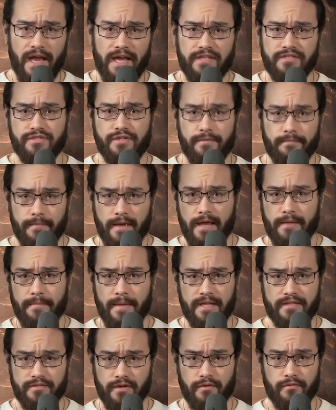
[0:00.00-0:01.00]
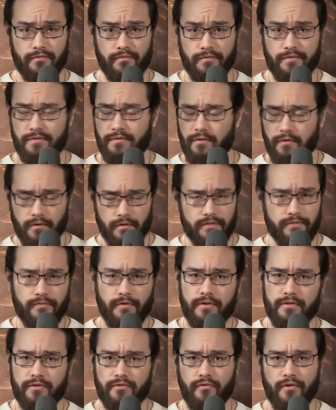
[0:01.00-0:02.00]
ancient man-made tunnels all
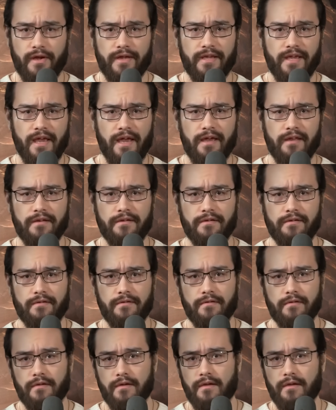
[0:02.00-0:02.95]
throughout the Grand Canyon.